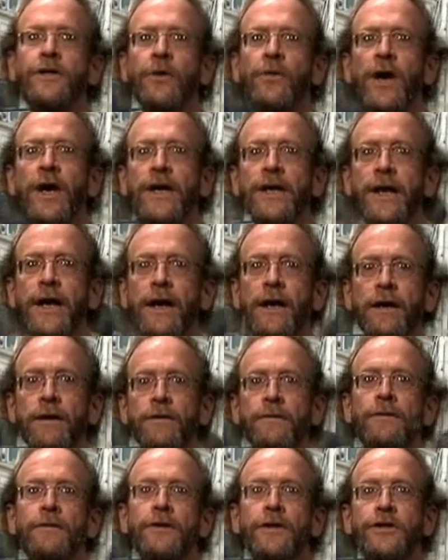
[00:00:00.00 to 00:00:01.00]
So right
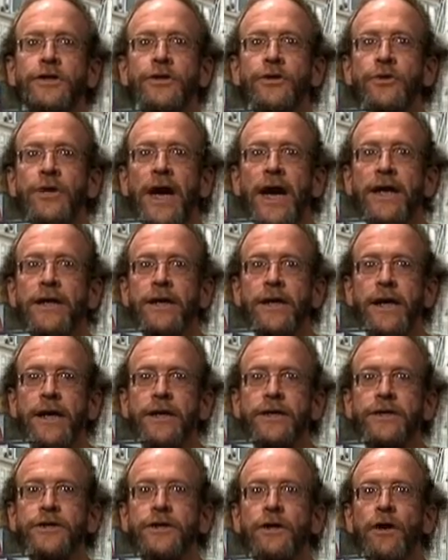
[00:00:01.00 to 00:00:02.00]
now, the two
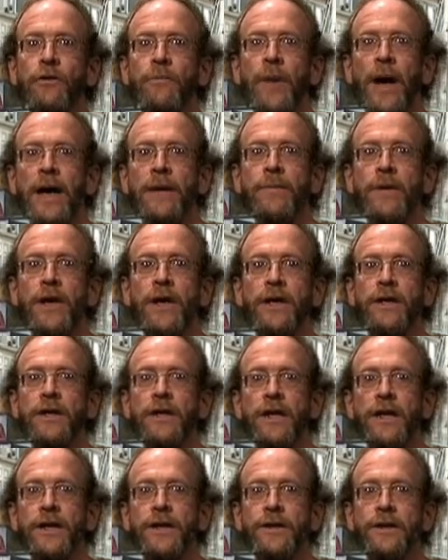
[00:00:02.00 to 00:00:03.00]
candidates, Obama and
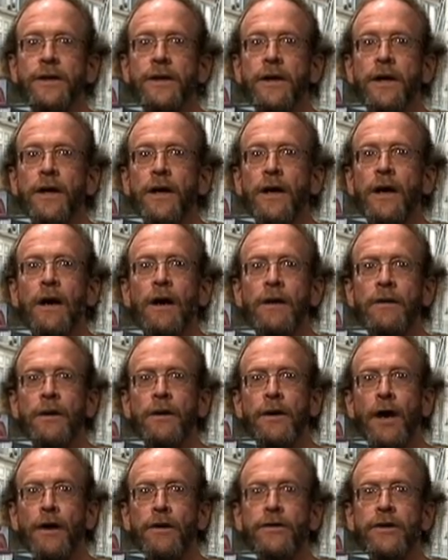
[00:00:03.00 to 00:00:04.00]
Clinton,
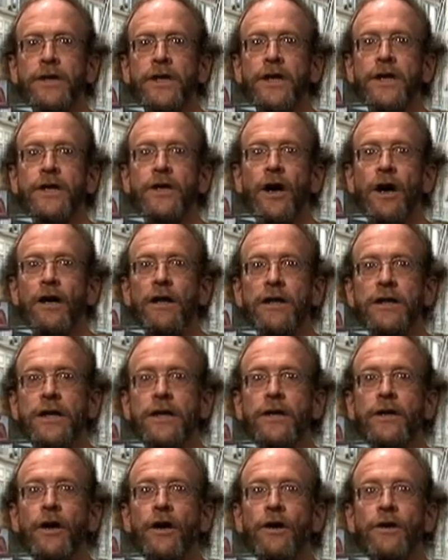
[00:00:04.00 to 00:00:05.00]
are hurriedly
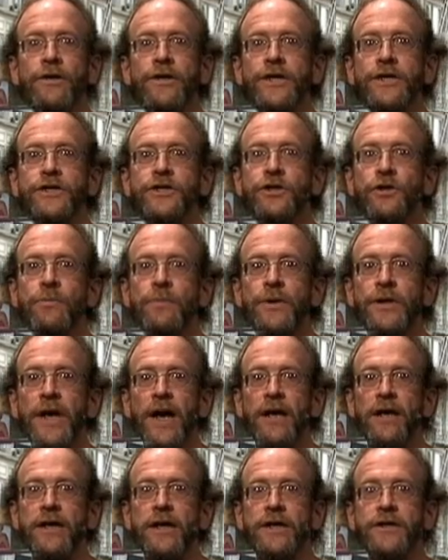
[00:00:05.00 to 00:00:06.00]
calling all these super
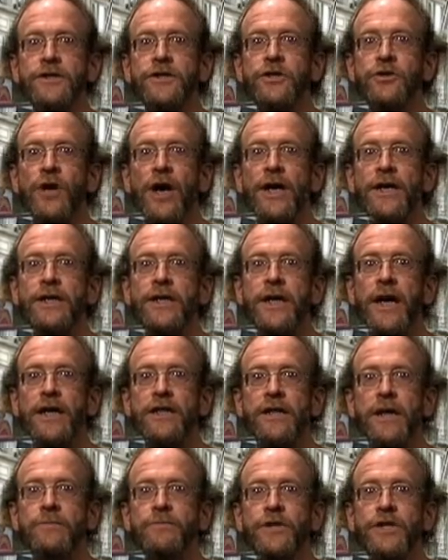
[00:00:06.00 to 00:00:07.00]
delegates, trying to
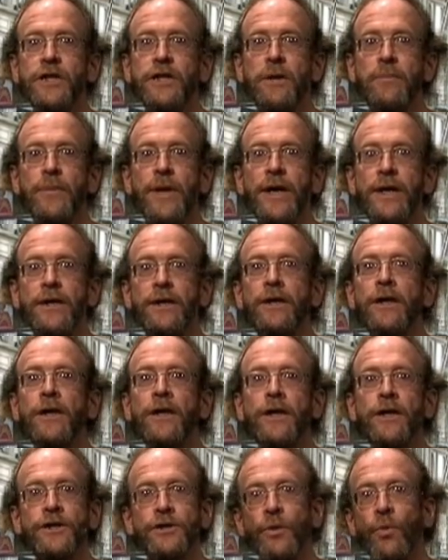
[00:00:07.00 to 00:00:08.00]
get them to commit
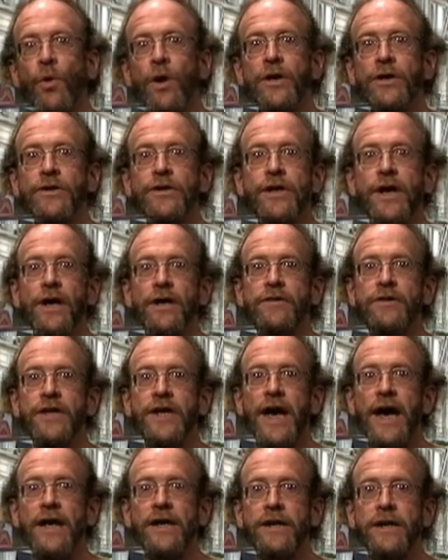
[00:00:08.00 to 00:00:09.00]
to one or the other
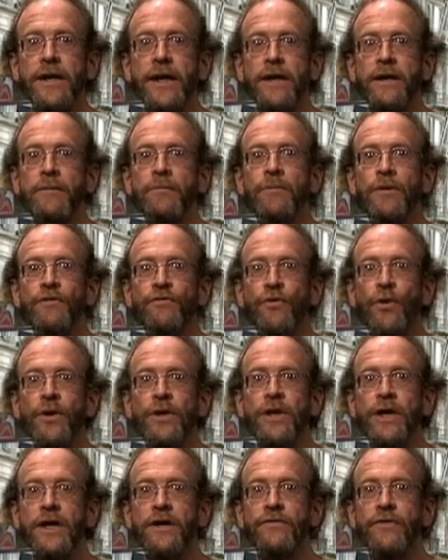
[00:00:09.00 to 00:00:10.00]
candidate
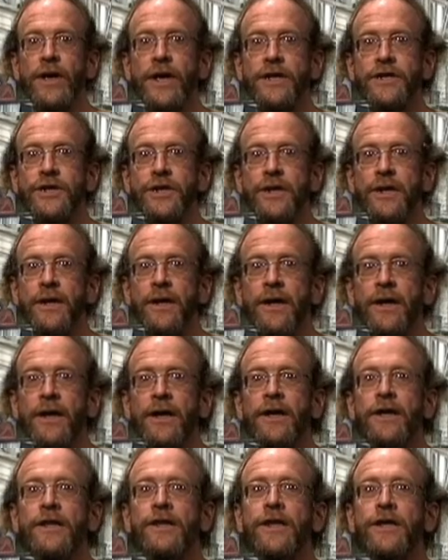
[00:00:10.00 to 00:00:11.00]
before the convention.
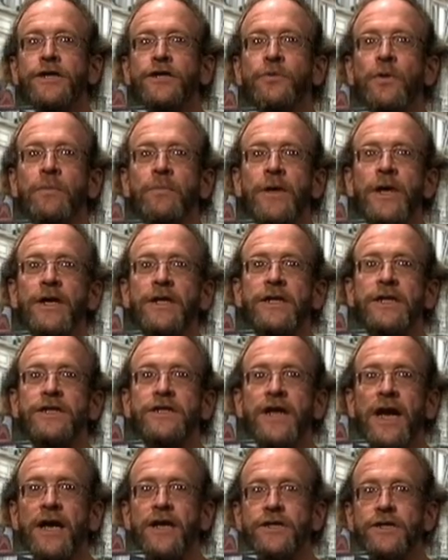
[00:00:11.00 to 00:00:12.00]
This would be a
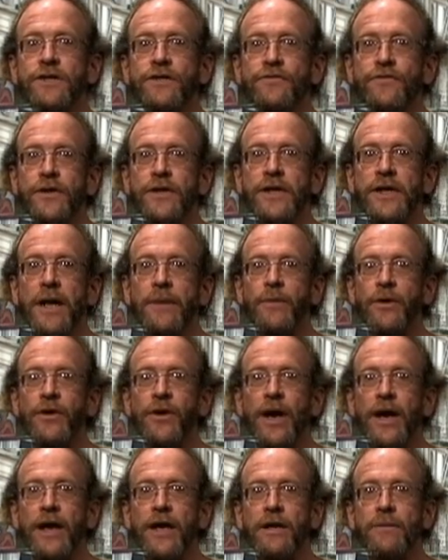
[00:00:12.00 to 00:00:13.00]
disaster for the
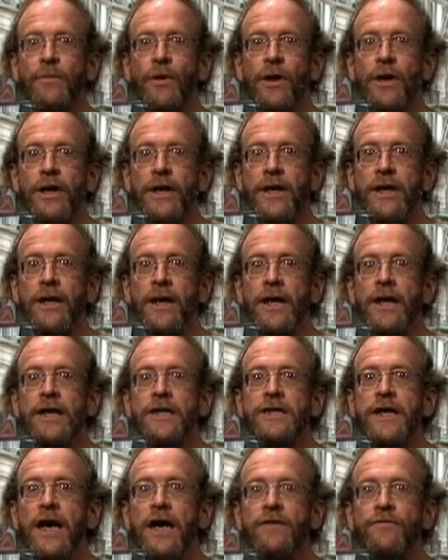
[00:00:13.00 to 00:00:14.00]
Democratic Party,
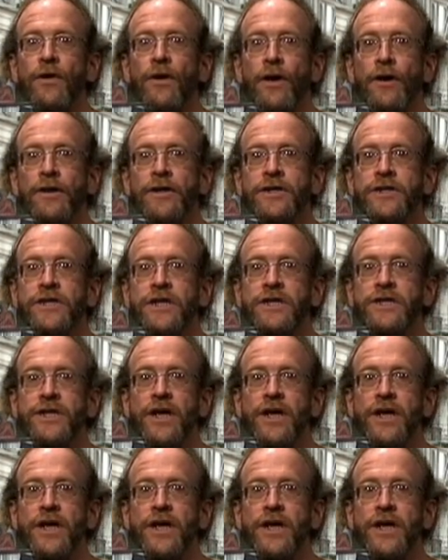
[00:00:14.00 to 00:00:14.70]
to have all this